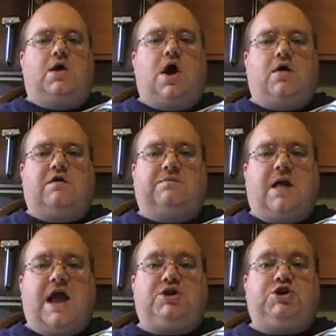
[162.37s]
Color
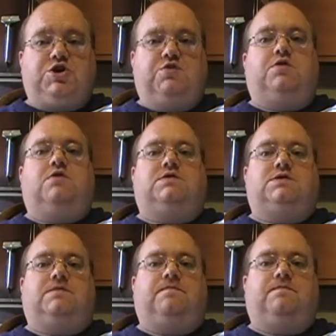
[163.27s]
Splash
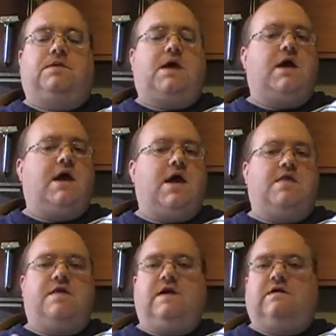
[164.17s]
Juniors,
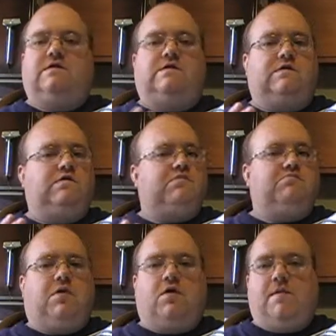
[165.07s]
and these
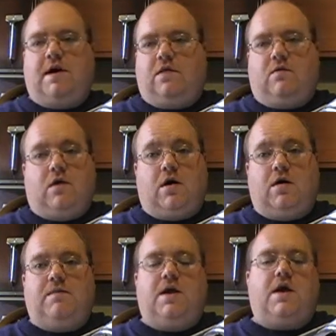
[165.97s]
just blow them out of the
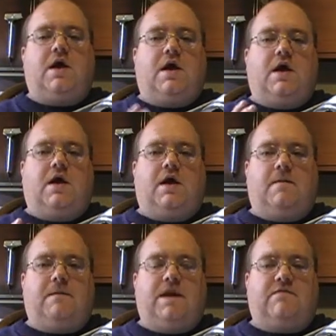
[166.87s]
water.
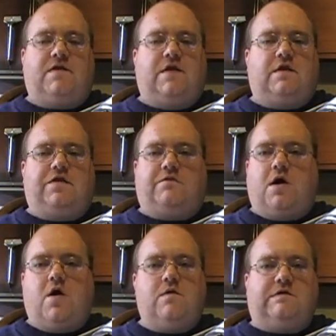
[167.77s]
And everything, the
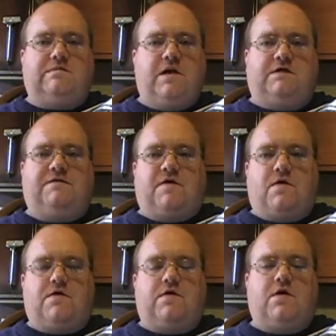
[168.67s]
throw is much
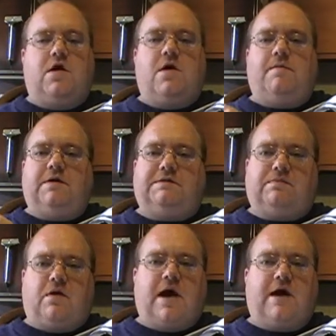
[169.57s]
farther,
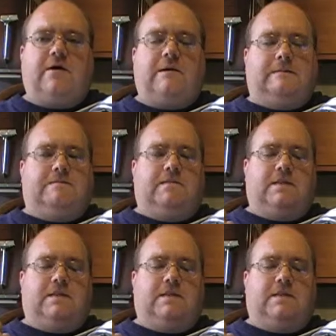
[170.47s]
much brighter,